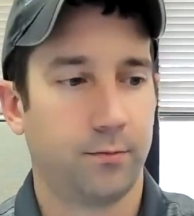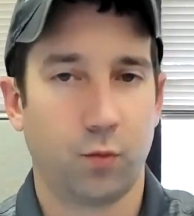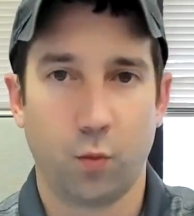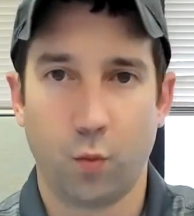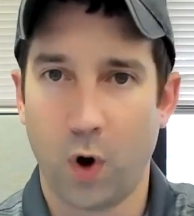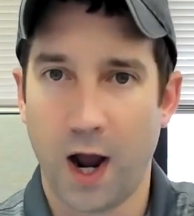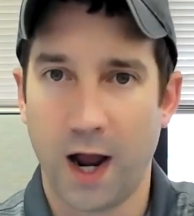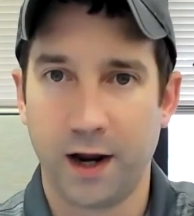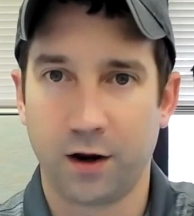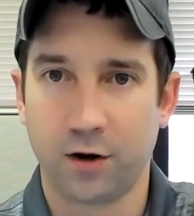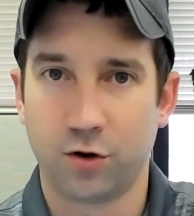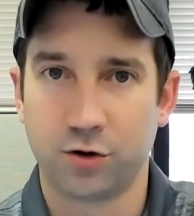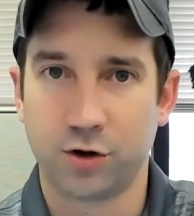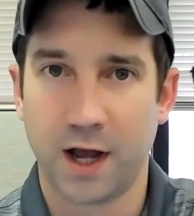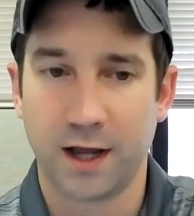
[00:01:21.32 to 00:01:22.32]
wide
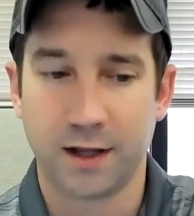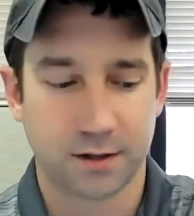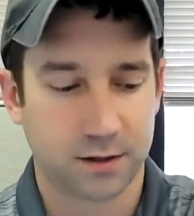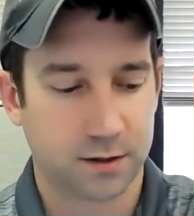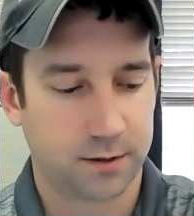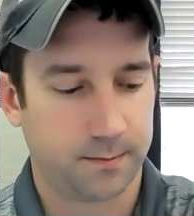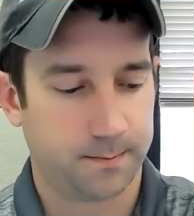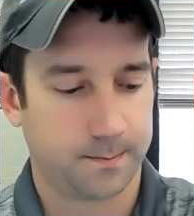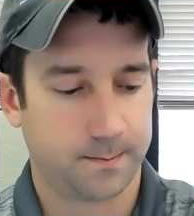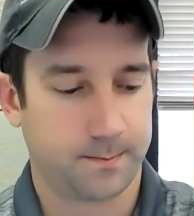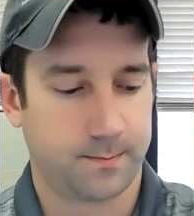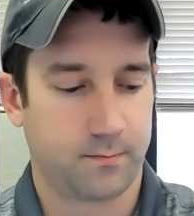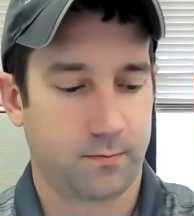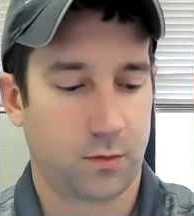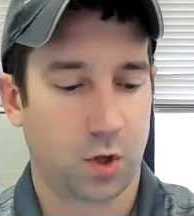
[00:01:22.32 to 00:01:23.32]
angle lens,
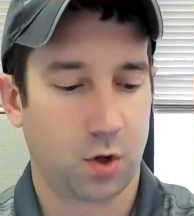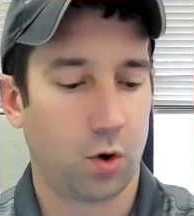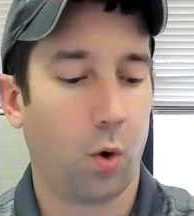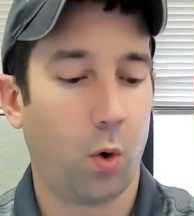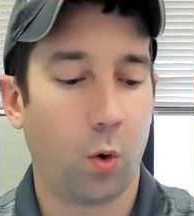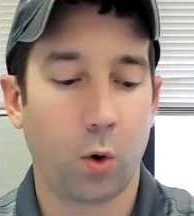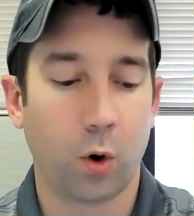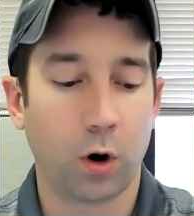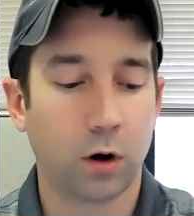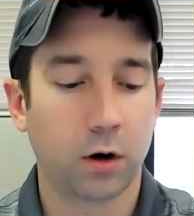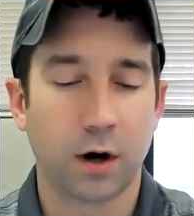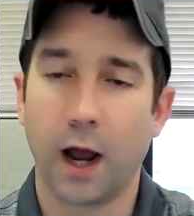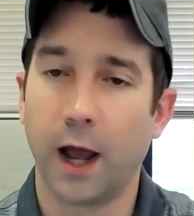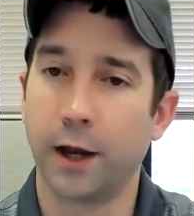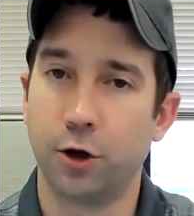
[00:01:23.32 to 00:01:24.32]
or
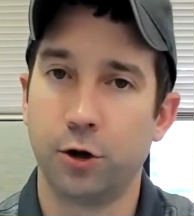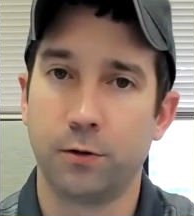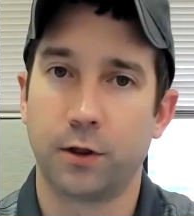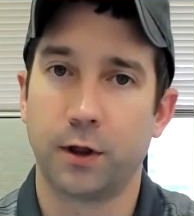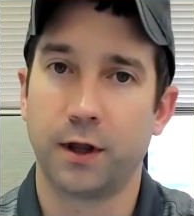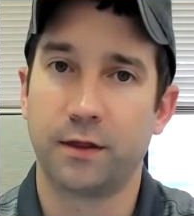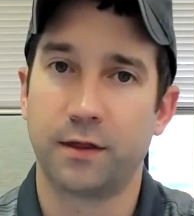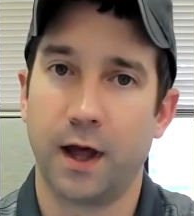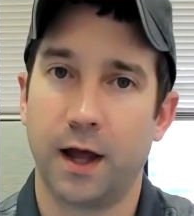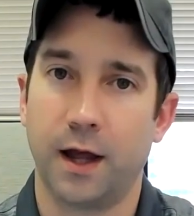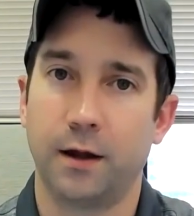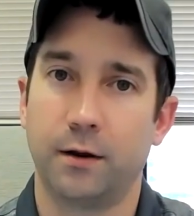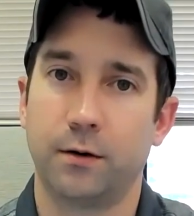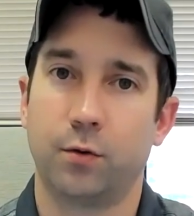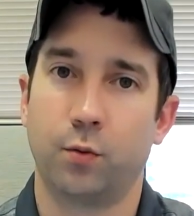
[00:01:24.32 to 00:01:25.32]
I do think
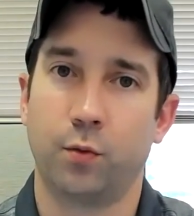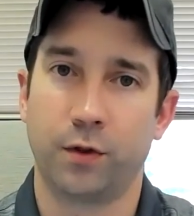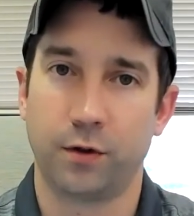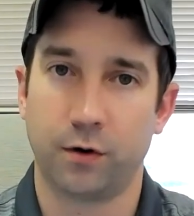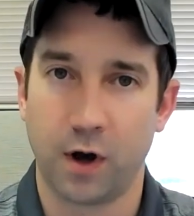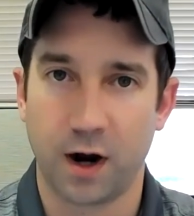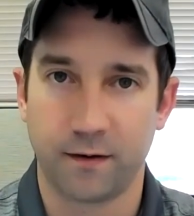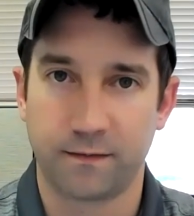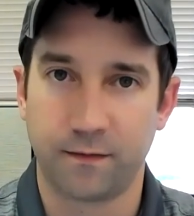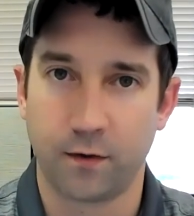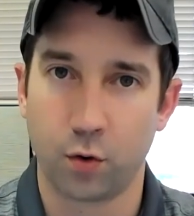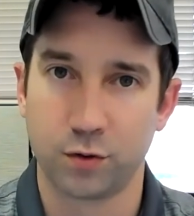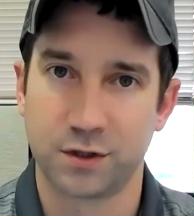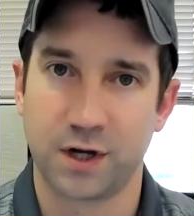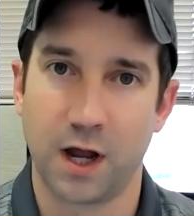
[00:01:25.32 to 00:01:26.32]
that with a lot of
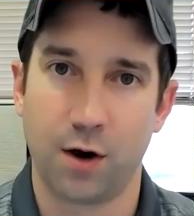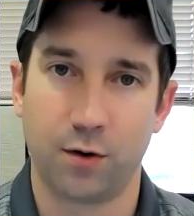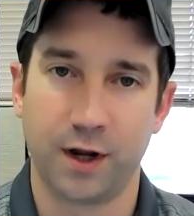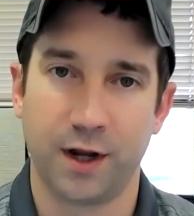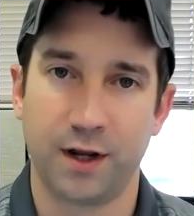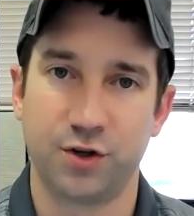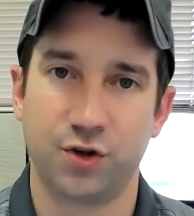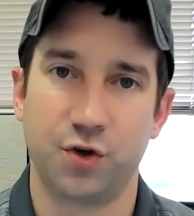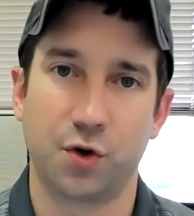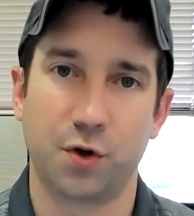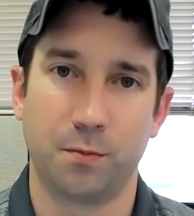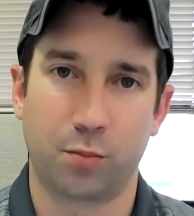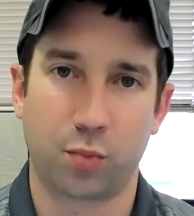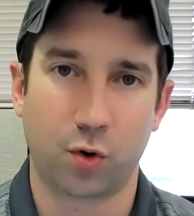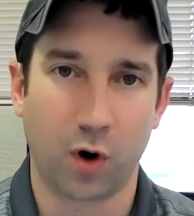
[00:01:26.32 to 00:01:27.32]
phones nowadays, you could
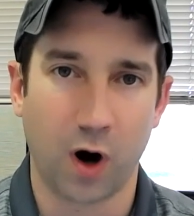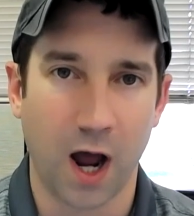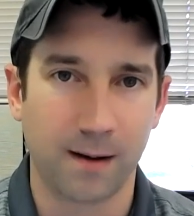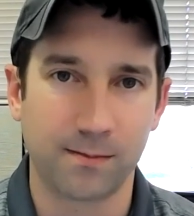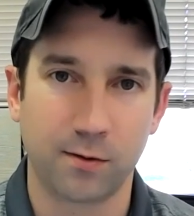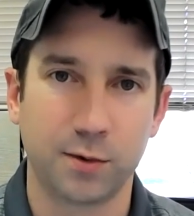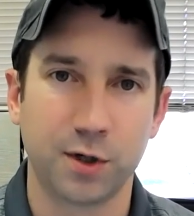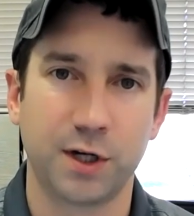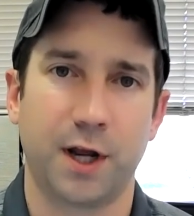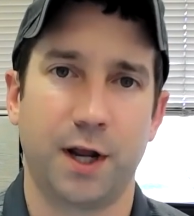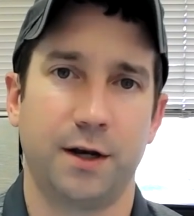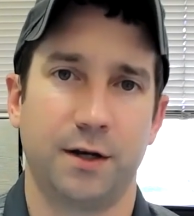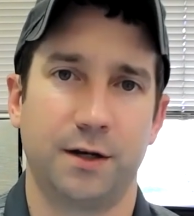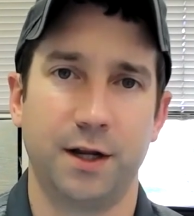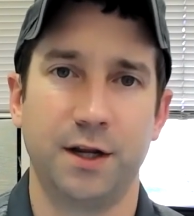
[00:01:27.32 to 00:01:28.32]
probably
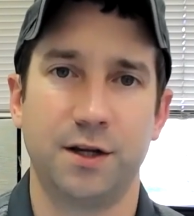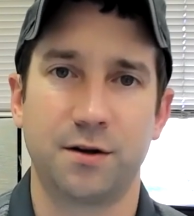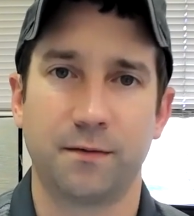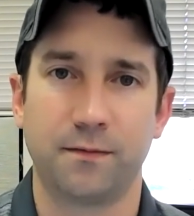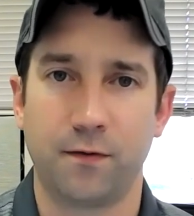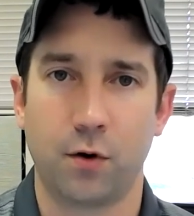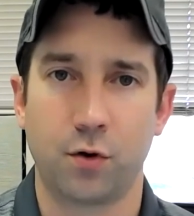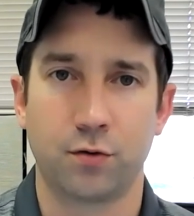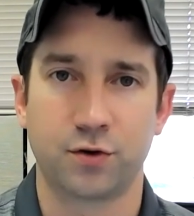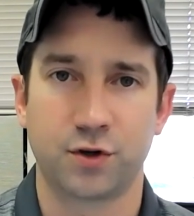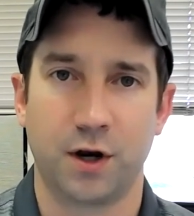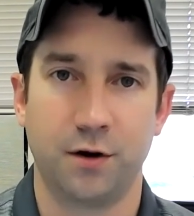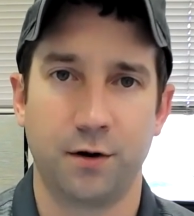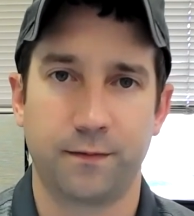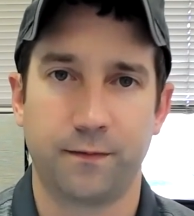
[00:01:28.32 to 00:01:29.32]
take decent photos
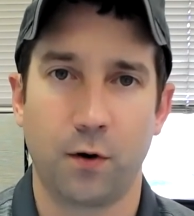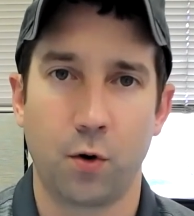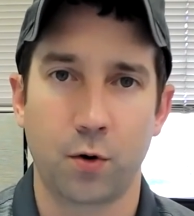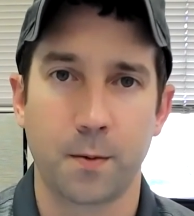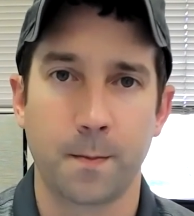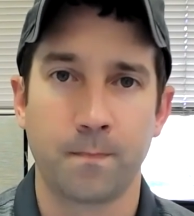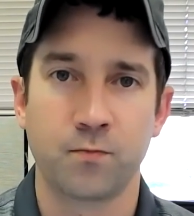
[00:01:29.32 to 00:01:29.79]
on your phone.